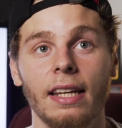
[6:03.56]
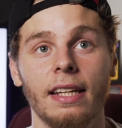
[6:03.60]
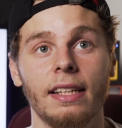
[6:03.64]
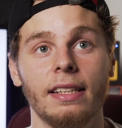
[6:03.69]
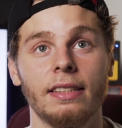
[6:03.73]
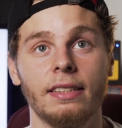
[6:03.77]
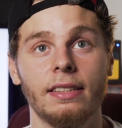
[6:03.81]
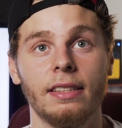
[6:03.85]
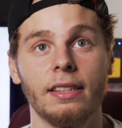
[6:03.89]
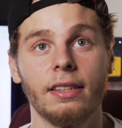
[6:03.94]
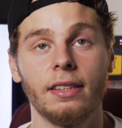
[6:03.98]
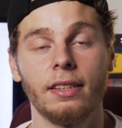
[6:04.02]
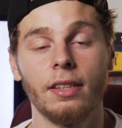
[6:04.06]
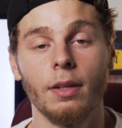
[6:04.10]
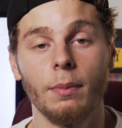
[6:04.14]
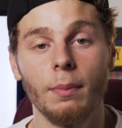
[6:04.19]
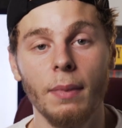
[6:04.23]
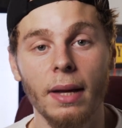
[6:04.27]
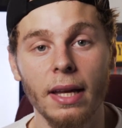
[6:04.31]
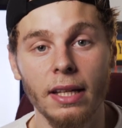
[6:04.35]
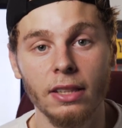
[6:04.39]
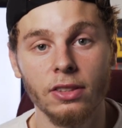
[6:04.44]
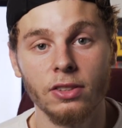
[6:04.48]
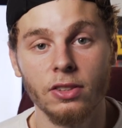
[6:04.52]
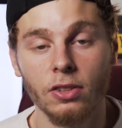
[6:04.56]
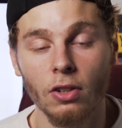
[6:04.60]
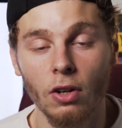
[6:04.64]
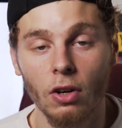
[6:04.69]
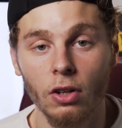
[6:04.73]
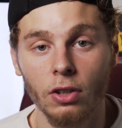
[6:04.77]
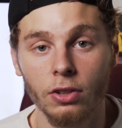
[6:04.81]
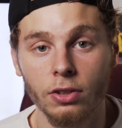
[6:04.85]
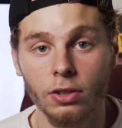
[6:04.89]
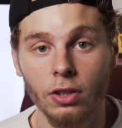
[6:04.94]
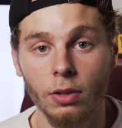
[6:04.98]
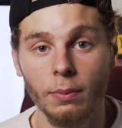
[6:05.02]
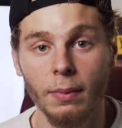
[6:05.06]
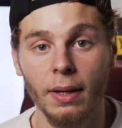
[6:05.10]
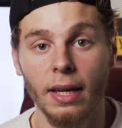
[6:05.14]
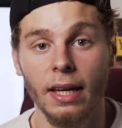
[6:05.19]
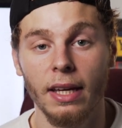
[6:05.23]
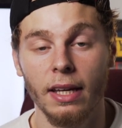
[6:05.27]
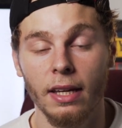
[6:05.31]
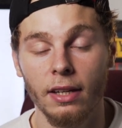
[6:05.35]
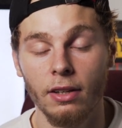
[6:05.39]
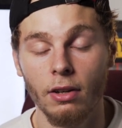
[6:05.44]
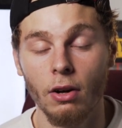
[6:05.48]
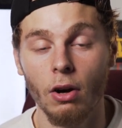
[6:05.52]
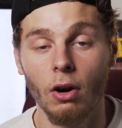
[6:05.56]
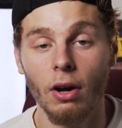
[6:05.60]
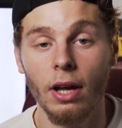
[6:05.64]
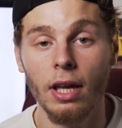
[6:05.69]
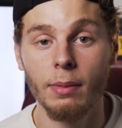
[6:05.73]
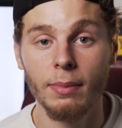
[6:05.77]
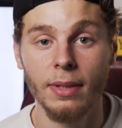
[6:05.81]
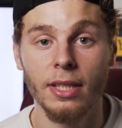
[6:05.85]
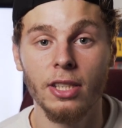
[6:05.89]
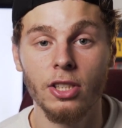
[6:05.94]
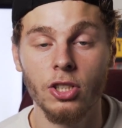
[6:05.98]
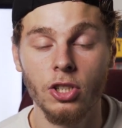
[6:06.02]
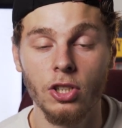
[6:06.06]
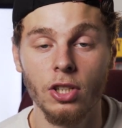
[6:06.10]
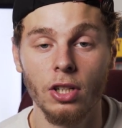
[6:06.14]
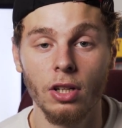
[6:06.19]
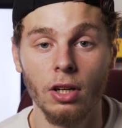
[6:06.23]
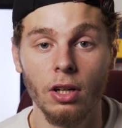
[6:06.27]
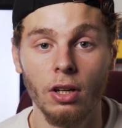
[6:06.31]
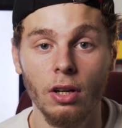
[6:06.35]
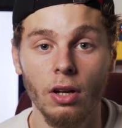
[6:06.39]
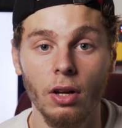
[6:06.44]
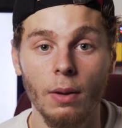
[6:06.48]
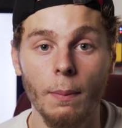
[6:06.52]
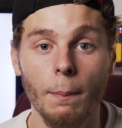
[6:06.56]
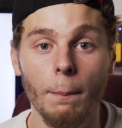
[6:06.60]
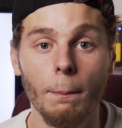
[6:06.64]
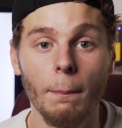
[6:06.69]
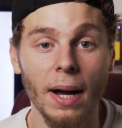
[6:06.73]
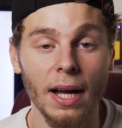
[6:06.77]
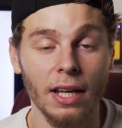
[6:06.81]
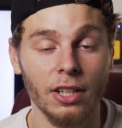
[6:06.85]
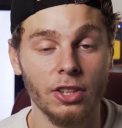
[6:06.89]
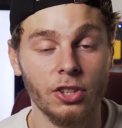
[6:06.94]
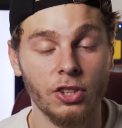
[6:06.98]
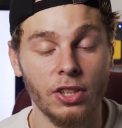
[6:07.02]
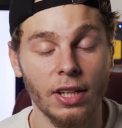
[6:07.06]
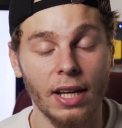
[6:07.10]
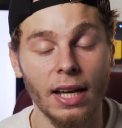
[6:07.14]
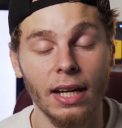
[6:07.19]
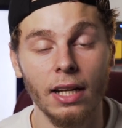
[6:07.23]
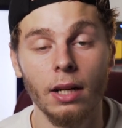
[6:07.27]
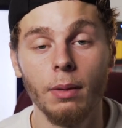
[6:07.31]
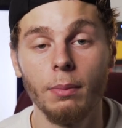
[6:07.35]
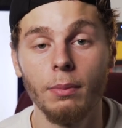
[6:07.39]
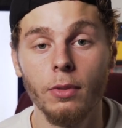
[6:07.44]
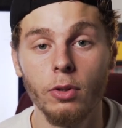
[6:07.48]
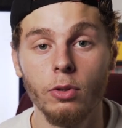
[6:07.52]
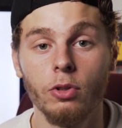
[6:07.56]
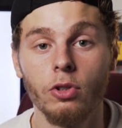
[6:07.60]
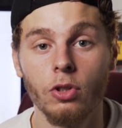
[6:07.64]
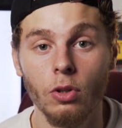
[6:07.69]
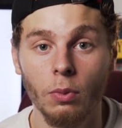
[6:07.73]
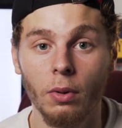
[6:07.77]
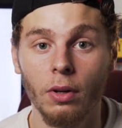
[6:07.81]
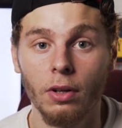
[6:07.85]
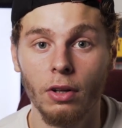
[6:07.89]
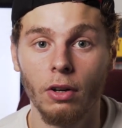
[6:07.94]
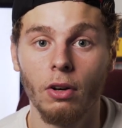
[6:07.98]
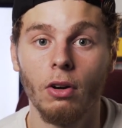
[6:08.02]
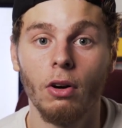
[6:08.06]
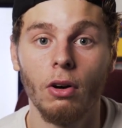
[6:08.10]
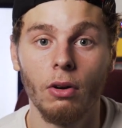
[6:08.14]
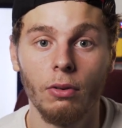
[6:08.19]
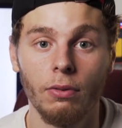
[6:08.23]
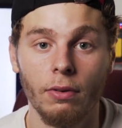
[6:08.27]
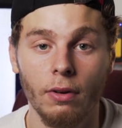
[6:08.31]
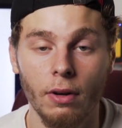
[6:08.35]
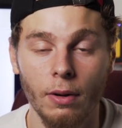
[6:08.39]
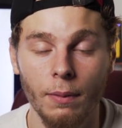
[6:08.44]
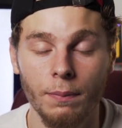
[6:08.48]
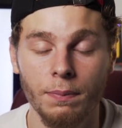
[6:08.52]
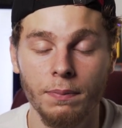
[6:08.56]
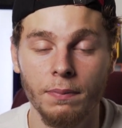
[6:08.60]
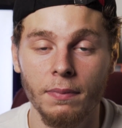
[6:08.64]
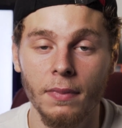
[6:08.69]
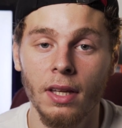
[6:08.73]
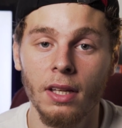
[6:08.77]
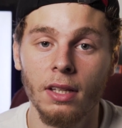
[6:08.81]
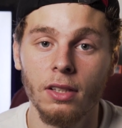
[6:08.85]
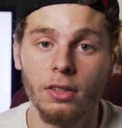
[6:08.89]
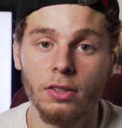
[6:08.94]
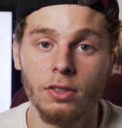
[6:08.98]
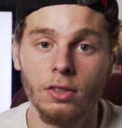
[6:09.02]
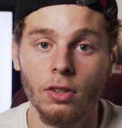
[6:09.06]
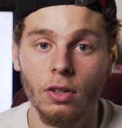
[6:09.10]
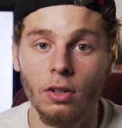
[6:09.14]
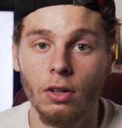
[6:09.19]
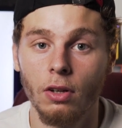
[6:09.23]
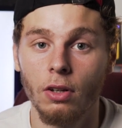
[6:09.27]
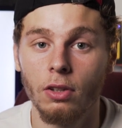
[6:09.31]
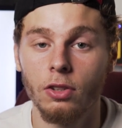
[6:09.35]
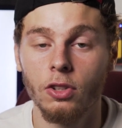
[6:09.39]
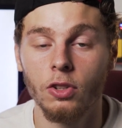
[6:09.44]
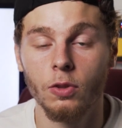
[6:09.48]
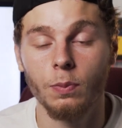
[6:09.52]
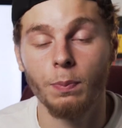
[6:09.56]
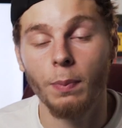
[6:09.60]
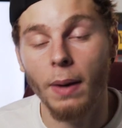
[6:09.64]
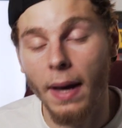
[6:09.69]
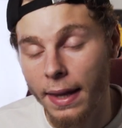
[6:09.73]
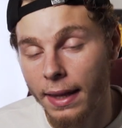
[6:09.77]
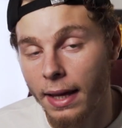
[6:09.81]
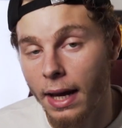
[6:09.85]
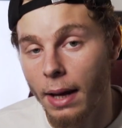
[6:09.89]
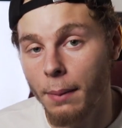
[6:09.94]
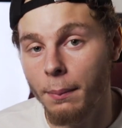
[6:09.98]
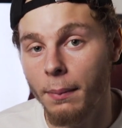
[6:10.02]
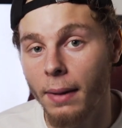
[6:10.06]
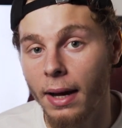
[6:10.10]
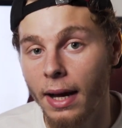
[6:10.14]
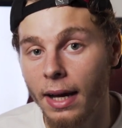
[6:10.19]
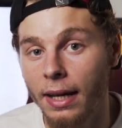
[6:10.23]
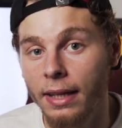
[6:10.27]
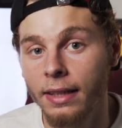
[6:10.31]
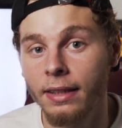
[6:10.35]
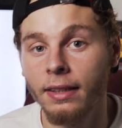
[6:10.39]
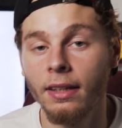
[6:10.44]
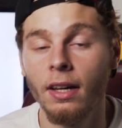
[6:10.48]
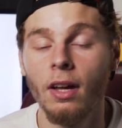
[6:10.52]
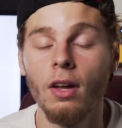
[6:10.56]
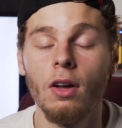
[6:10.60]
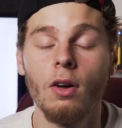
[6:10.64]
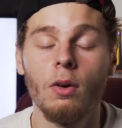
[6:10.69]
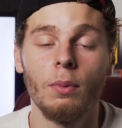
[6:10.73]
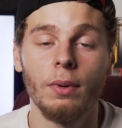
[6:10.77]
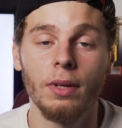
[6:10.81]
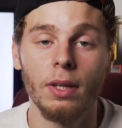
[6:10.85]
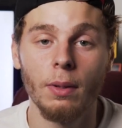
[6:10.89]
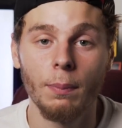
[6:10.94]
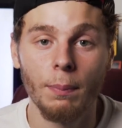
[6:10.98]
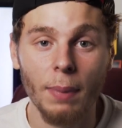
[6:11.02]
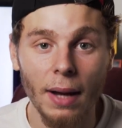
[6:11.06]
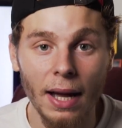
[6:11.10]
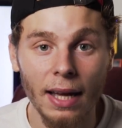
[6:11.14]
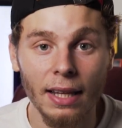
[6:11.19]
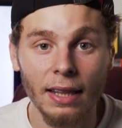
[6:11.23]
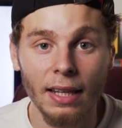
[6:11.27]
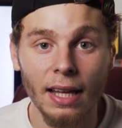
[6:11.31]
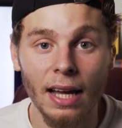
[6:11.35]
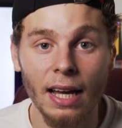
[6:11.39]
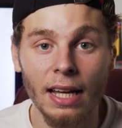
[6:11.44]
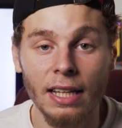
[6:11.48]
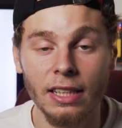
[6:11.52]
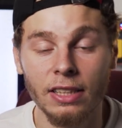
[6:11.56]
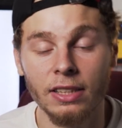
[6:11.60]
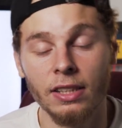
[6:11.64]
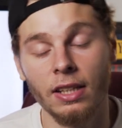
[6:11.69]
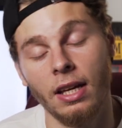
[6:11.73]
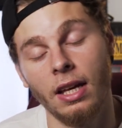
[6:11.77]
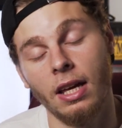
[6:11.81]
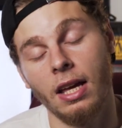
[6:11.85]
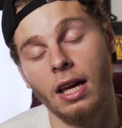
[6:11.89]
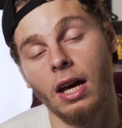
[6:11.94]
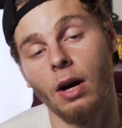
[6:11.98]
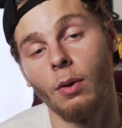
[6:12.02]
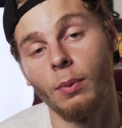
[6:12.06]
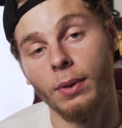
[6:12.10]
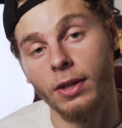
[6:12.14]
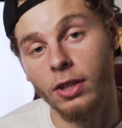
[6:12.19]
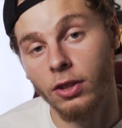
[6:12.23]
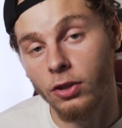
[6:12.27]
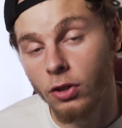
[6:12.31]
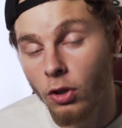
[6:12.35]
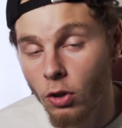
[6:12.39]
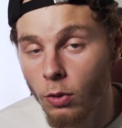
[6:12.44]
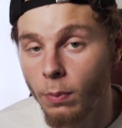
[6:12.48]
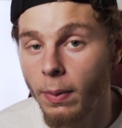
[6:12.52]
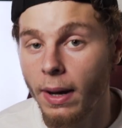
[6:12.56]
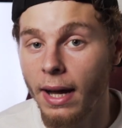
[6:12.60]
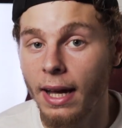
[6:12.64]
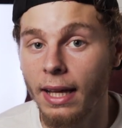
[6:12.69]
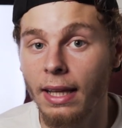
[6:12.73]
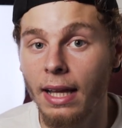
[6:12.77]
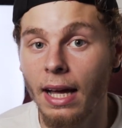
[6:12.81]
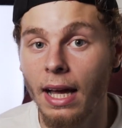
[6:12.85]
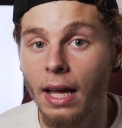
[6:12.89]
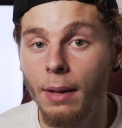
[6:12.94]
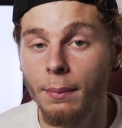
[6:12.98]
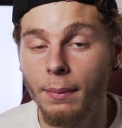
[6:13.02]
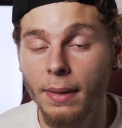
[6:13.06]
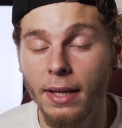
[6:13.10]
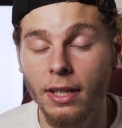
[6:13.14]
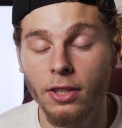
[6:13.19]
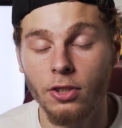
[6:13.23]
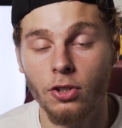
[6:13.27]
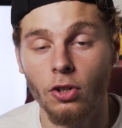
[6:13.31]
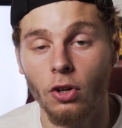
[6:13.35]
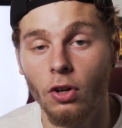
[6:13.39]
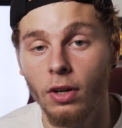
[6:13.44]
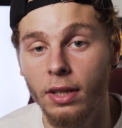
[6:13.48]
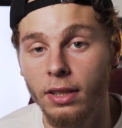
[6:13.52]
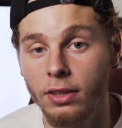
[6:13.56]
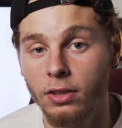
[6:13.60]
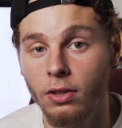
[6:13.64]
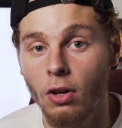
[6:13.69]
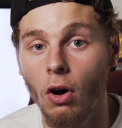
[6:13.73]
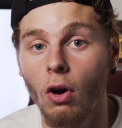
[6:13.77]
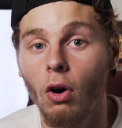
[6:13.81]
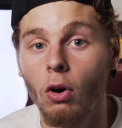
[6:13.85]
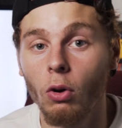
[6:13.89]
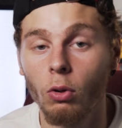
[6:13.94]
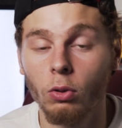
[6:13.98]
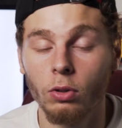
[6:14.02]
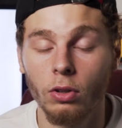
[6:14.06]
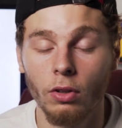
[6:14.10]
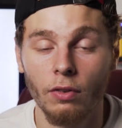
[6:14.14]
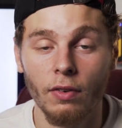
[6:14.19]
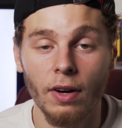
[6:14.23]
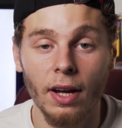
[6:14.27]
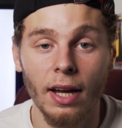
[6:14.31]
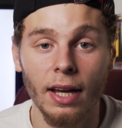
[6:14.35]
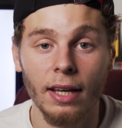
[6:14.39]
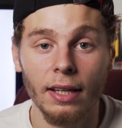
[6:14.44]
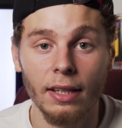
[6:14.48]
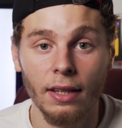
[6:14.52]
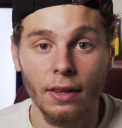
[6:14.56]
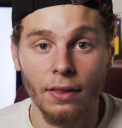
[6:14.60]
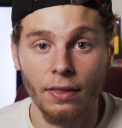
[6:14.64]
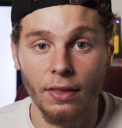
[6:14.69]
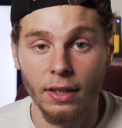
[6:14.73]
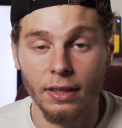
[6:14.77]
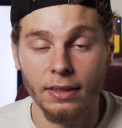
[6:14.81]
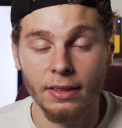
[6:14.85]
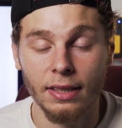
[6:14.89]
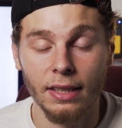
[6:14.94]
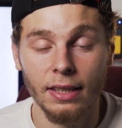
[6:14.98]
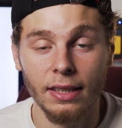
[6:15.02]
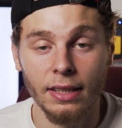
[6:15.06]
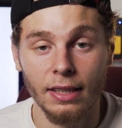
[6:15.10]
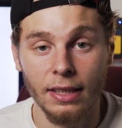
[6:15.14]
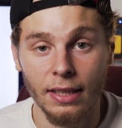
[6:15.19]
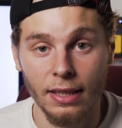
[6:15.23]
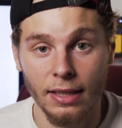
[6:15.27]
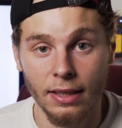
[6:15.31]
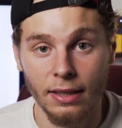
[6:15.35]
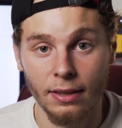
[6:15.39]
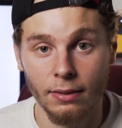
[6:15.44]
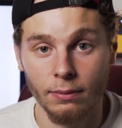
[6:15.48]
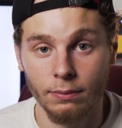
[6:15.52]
is the main source to make your image match the kind of mood you want to go for. So just bear that in mind when you're buying lights, and when you do buy a light, make sure it's got all the right things that you need.